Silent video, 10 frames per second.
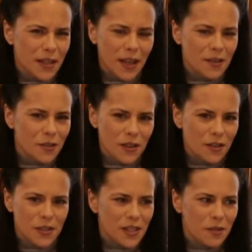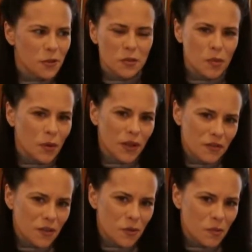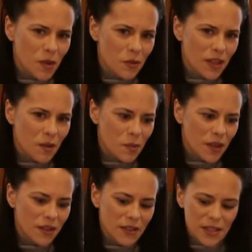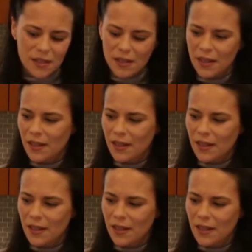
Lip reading: Like, I don't understand what the point of it would be without beans.